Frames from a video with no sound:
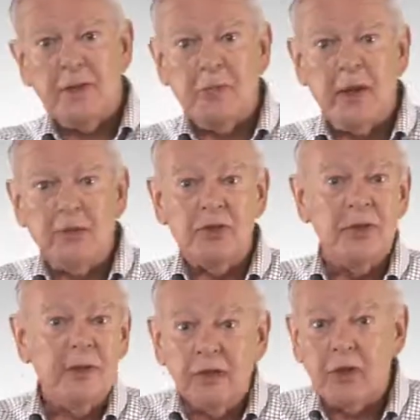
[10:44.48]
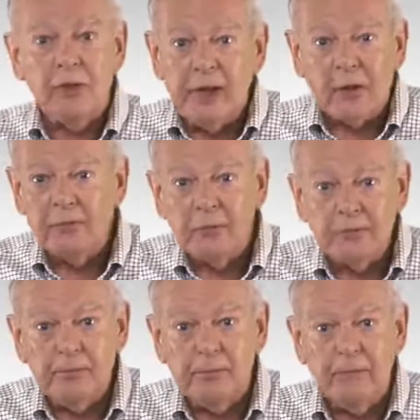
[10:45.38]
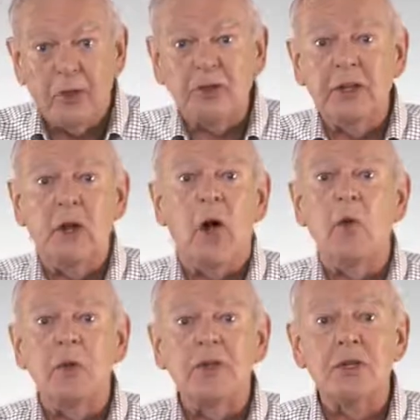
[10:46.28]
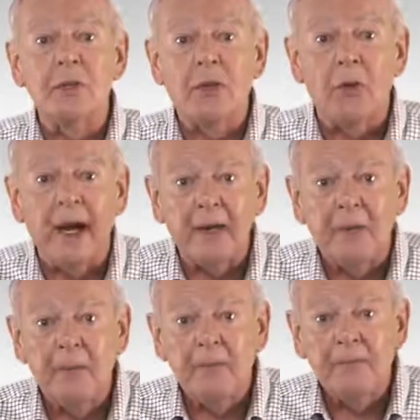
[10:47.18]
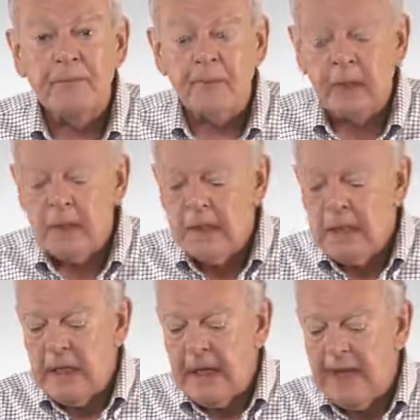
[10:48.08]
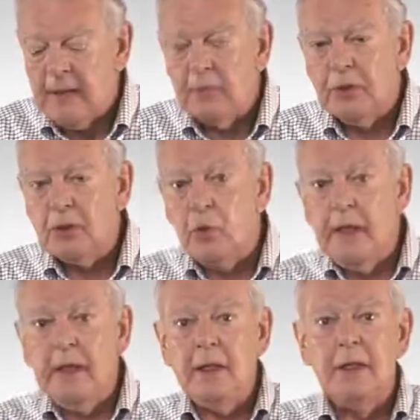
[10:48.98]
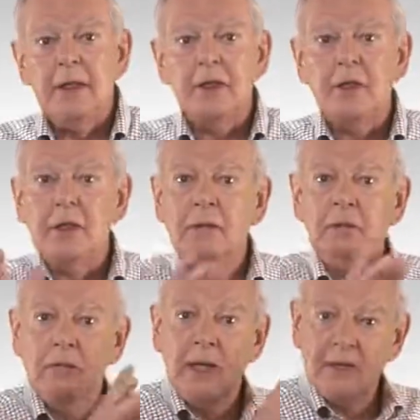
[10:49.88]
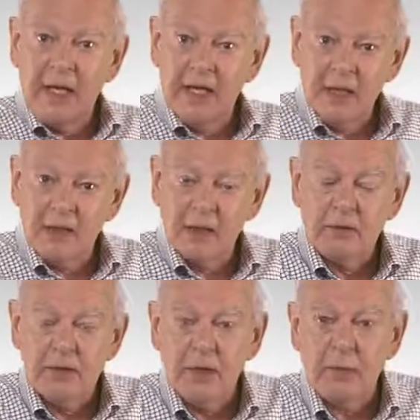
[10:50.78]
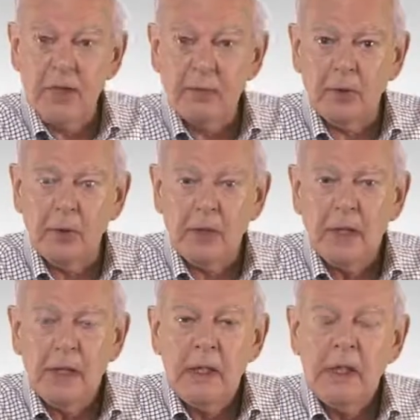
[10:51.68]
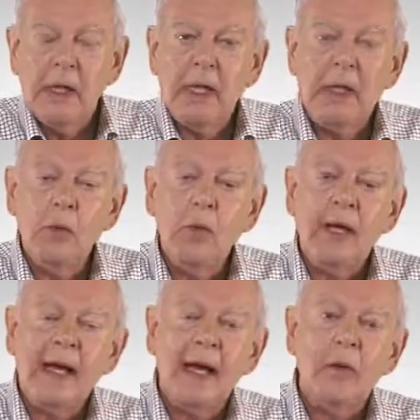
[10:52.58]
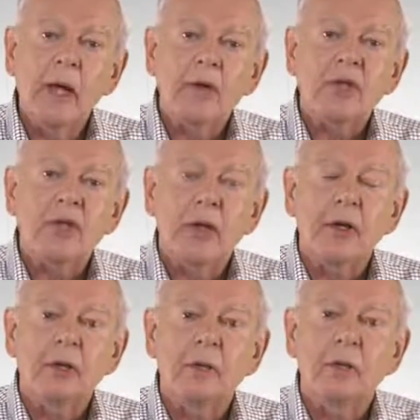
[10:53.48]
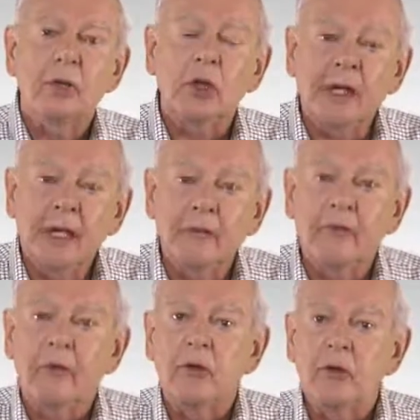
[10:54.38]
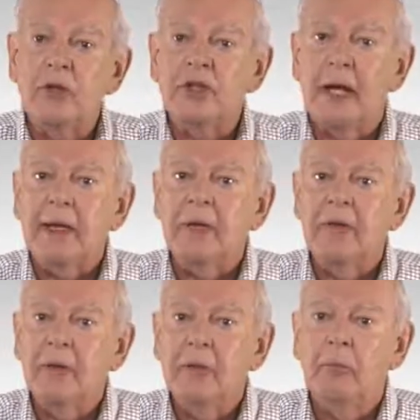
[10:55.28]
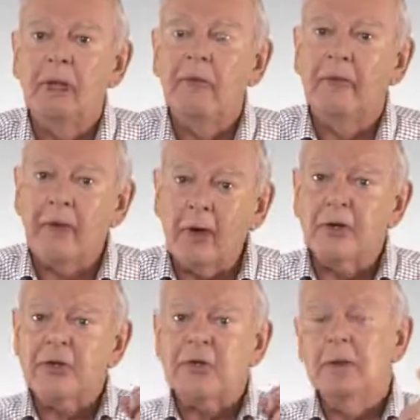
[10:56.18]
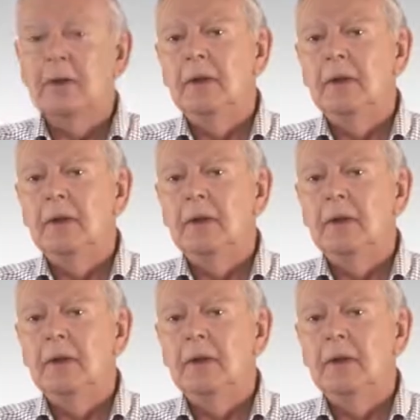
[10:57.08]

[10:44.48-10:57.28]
and publish it, and he turned out virtually always to be correct. And between his attending to sick people, he went out and started looking for new sites. But first,